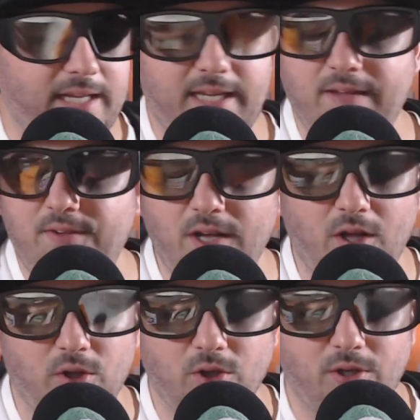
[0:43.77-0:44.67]
Give you a
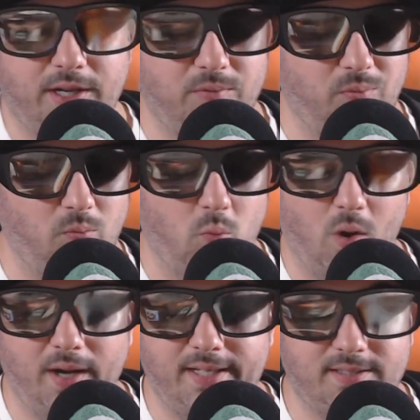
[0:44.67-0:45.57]
look at what
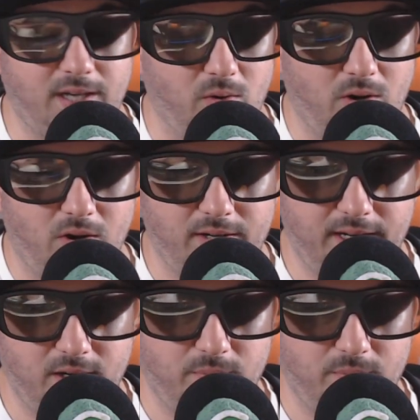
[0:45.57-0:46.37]
is going on here,